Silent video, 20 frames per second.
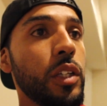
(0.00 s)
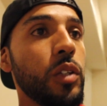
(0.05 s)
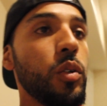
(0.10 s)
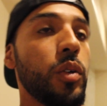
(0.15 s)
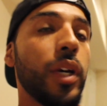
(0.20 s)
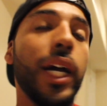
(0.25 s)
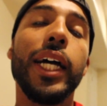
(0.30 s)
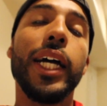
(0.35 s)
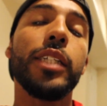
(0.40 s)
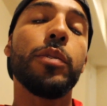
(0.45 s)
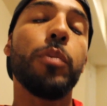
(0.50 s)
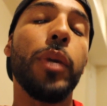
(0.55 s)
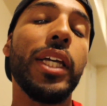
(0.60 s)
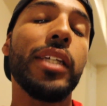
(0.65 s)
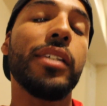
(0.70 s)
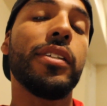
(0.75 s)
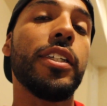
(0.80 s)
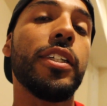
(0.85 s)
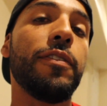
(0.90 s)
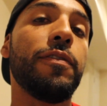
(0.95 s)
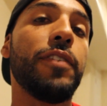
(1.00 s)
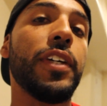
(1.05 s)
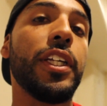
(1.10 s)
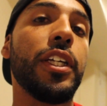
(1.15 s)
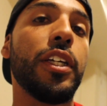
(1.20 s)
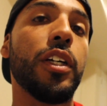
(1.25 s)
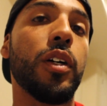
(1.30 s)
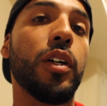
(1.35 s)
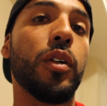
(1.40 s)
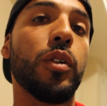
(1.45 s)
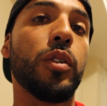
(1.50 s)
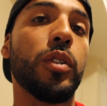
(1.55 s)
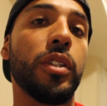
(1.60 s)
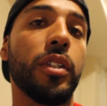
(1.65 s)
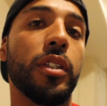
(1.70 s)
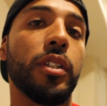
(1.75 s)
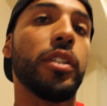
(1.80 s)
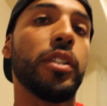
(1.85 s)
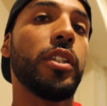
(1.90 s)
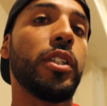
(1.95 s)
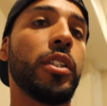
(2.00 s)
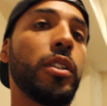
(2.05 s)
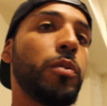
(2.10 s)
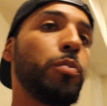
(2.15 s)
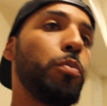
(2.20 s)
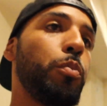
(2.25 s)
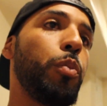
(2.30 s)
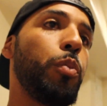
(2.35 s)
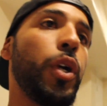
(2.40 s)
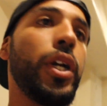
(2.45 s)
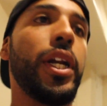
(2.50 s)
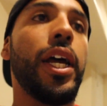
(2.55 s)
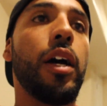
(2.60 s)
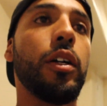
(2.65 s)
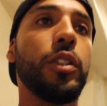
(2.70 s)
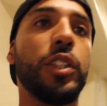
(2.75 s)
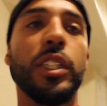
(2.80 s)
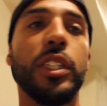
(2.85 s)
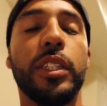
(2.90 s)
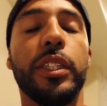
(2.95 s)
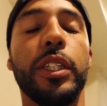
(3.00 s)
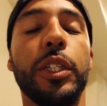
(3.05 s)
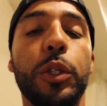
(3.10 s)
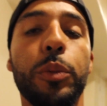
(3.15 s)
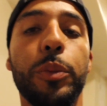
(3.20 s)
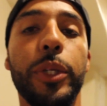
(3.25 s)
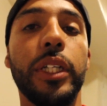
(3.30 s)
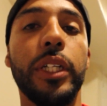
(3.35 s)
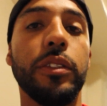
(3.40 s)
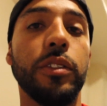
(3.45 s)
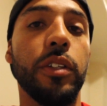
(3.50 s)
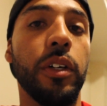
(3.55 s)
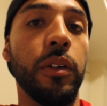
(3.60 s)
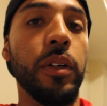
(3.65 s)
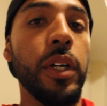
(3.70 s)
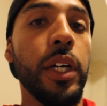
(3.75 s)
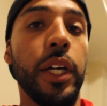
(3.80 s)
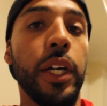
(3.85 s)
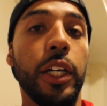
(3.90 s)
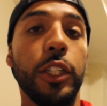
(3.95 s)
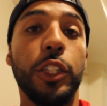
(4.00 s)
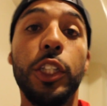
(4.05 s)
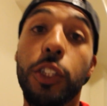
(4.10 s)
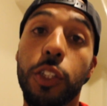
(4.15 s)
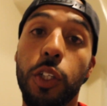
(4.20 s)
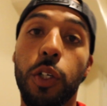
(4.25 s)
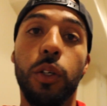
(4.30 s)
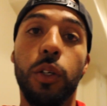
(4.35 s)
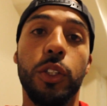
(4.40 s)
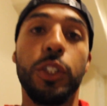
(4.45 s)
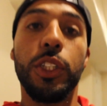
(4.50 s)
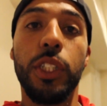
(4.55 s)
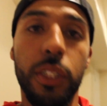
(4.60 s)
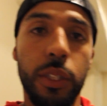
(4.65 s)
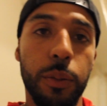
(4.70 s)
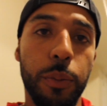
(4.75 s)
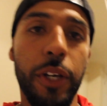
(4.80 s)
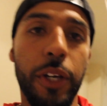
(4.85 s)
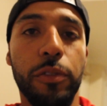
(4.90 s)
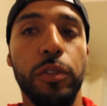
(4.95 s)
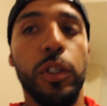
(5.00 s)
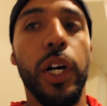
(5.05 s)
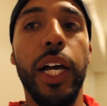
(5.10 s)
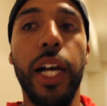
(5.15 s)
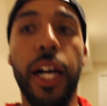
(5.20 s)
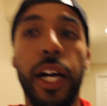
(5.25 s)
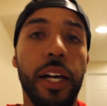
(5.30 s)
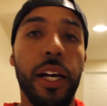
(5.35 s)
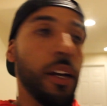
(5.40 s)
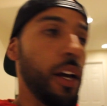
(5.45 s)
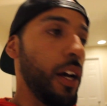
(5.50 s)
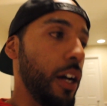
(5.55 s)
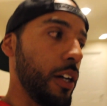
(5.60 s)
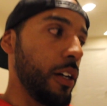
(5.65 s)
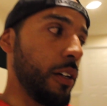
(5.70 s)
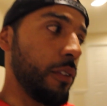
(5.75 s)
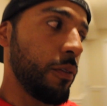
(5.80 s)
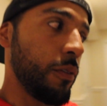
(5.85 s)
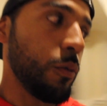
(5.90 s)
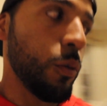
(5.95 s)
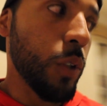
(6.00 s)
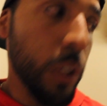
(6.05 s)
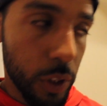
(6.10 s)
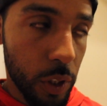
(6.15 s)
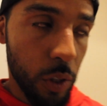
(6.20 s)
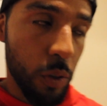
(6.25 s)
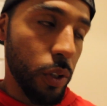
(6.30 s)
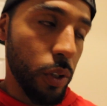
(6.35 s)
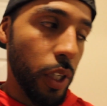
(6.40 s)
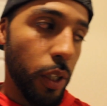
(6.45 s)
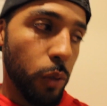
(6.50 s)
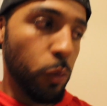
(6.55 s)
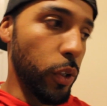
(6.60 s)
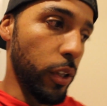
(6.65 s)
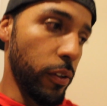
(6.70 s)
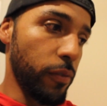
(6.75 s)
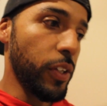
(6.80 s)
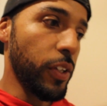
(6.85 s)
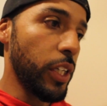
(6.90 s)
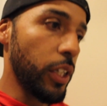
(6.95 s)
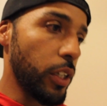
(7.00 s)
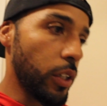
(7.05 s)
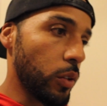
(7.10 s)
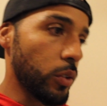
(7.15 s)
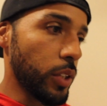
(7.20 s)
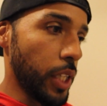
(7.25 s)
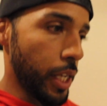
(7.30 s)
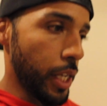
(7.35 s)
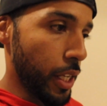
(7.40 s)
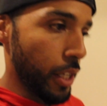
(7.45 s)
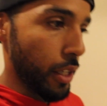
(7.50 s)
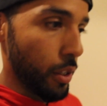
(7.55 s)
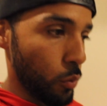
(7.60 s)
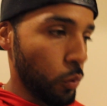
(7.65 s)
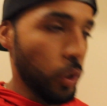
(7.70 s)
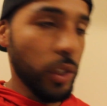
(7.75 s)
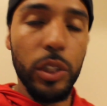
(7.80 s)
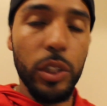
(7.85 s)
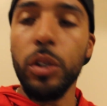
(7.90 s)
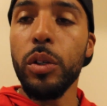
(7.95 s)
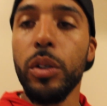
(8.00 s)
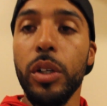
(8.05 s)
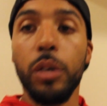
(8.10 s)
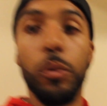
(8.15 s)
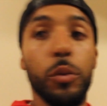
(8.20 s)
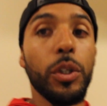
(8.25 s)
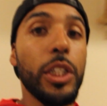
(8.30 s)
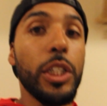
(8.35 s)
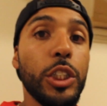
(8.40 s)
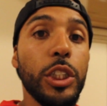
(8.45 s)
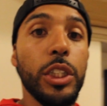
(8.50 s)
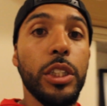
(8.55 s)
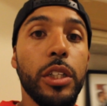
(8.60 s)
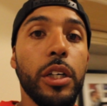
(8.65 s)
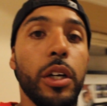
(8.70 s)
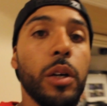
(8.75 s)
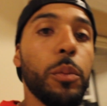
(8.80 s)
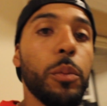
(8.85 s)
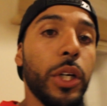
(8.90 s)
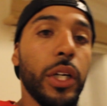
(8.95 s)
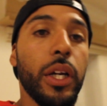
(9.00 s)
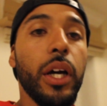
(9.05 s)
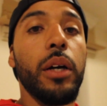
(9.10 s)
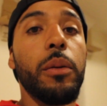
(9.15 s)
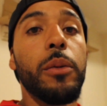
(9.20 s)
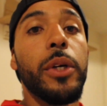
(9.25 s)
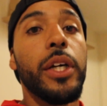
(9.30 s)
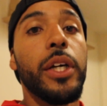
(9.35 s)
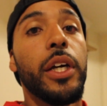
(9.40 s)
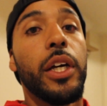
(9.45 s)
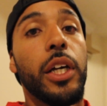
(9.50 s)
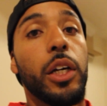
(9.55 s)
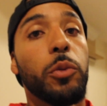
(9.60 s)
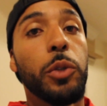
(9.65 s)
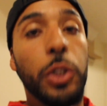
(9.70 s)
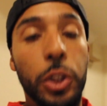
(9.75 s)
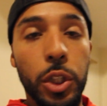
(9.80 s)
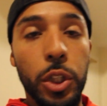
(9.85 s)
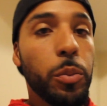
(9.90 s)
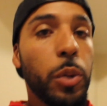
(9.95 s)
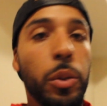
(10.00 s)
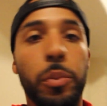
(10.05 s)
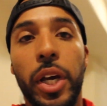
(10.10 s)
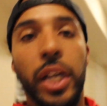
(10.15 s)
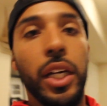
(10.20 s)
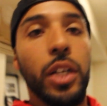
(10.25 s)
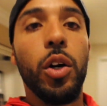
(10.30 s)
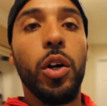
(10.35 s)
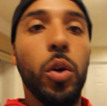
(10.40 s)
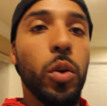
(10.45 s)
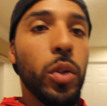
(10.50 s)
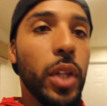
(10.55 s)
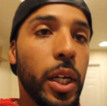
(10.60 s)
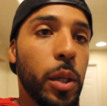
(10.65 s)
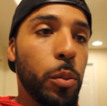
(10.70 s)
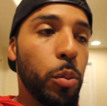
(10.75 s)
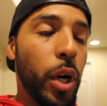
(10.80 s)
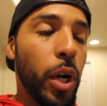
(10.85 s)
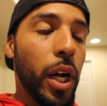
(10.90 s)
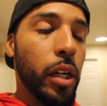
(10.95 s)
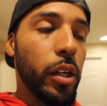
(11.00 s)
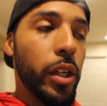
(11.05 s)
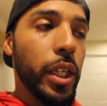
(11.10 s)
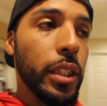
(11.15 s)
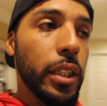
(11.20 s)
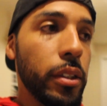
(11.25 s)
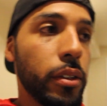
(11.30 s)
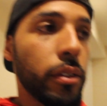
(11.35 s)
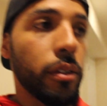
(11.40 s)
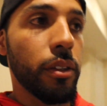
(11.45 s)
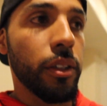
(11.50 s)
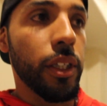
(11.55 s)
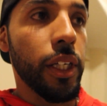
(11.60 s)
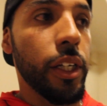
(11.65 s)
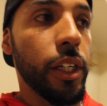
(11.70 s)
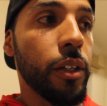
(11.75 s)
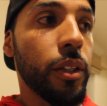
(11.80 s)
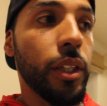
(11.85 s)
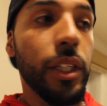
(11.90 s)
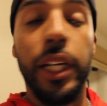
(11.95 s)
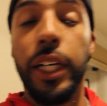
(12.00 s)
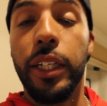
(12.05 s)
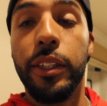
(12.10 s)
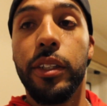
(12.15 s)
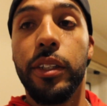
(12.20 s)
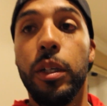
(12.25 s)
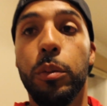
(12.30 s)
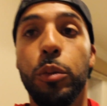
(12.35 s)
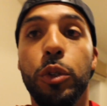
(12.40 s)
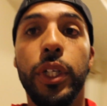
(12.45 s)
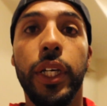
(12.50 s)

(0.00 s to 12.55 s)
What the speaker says: You guys may see videos spread out just a little bit. So just some FYI of what's going on with the videos and what's going on with the GTO. But we should be making a whole lot of progress here in the next couple